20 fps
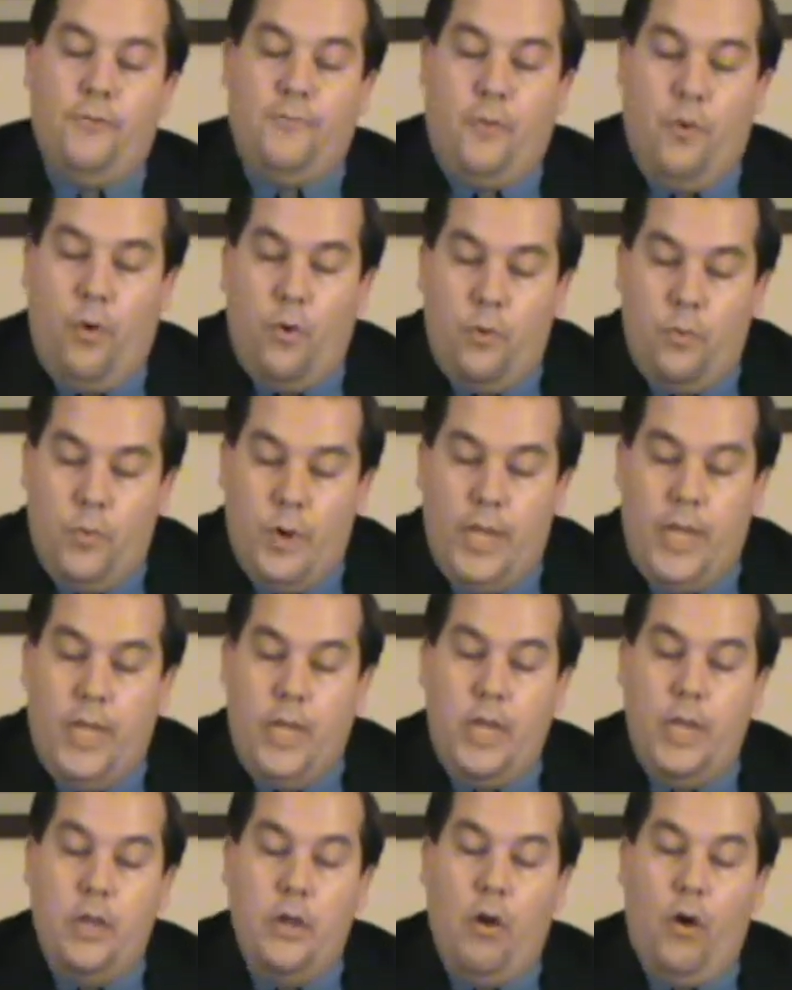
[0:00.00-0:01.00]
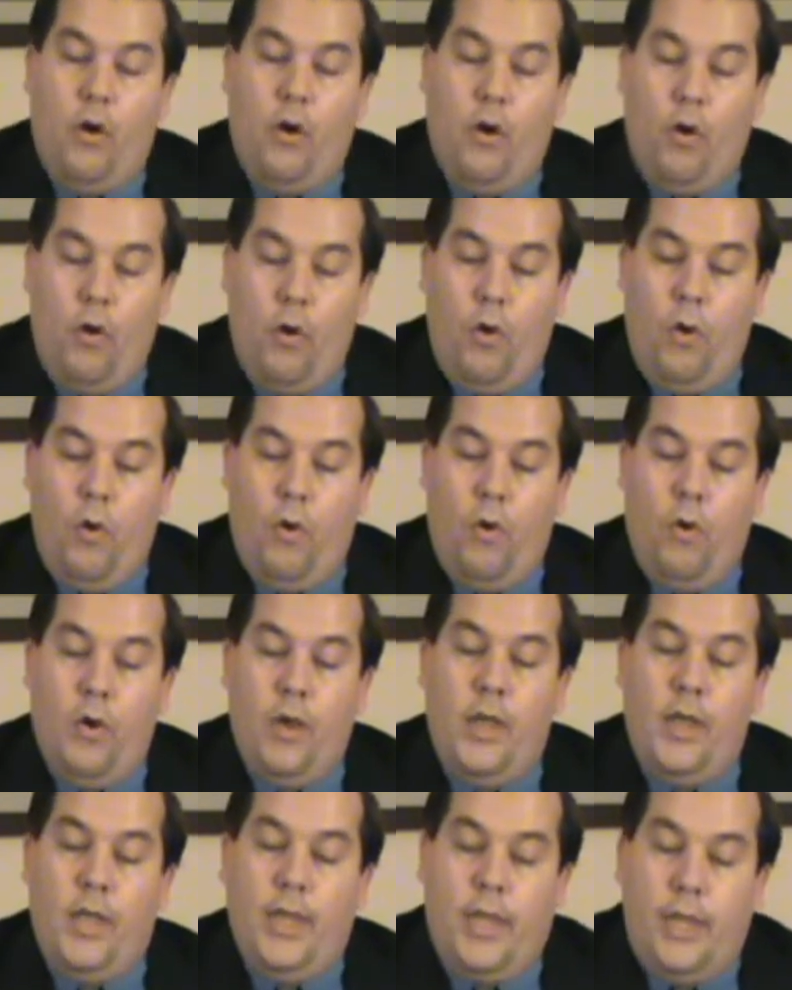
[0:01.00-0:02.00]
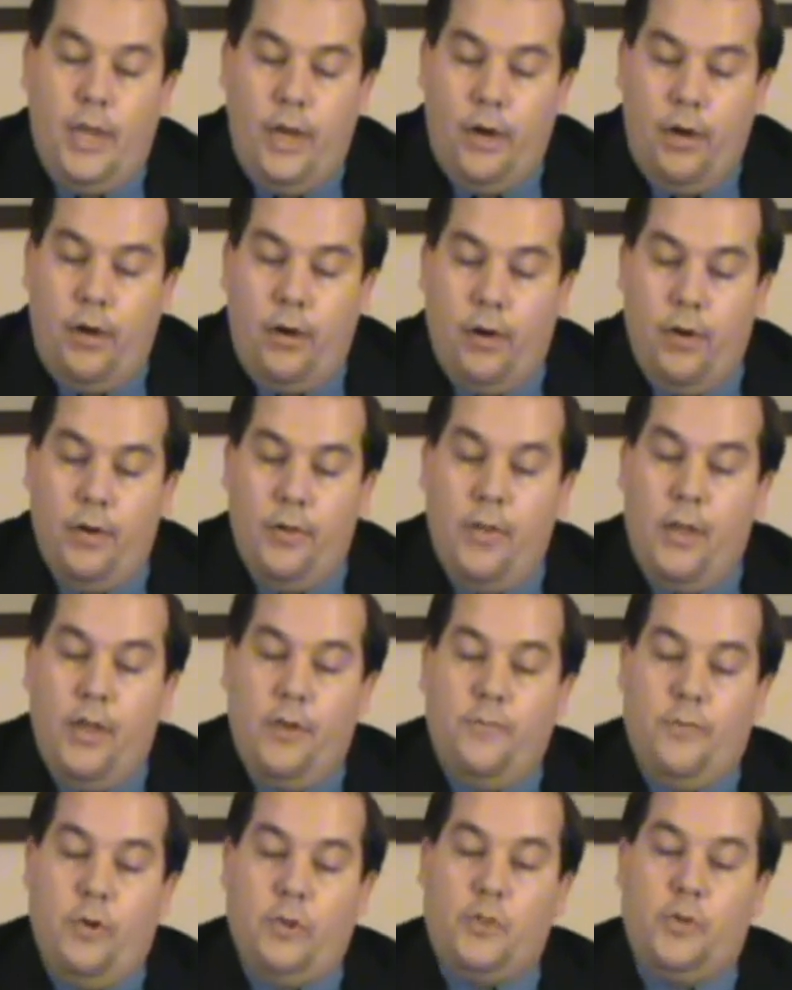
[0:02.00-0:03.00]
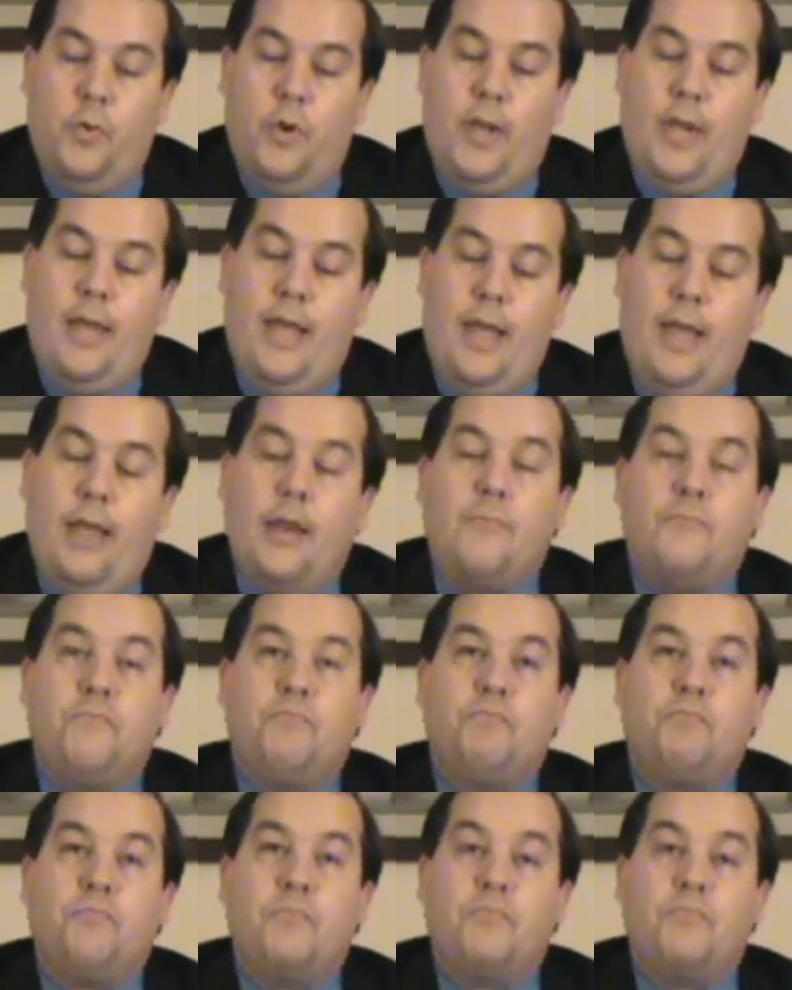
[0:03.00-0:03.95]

for we are all here. Verse 29,